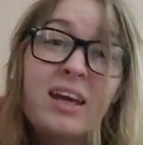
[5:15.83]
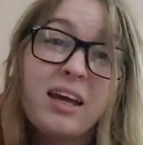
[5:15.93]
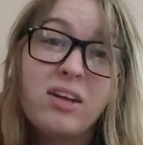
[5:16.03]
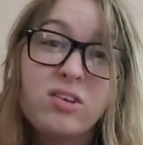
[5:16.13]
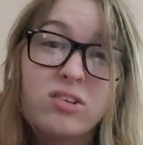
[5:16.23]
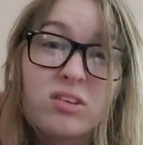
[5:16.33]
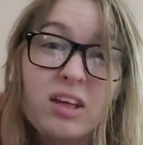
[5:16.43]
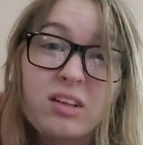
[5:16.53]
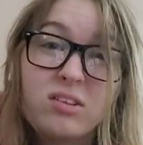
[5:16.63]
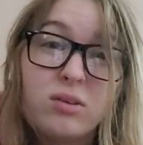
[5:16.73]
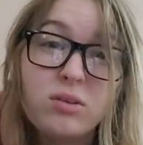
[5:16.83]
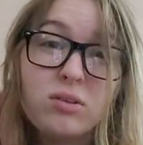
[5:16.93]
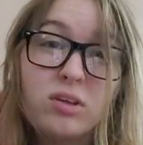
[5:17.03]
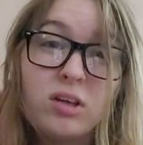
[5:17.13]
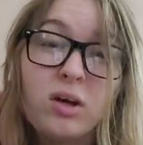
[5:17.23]
He just gets used
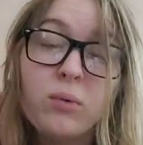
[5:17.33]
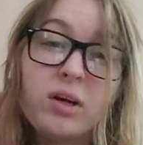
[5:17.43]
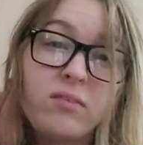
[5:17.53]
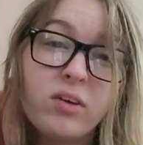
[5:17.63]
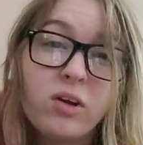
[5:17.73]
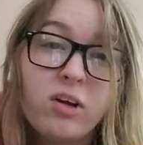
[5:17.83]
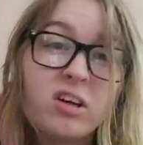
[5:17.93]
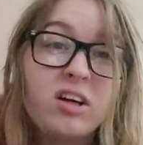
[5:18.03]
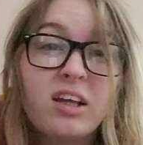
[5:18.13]
to, whenever you're gone,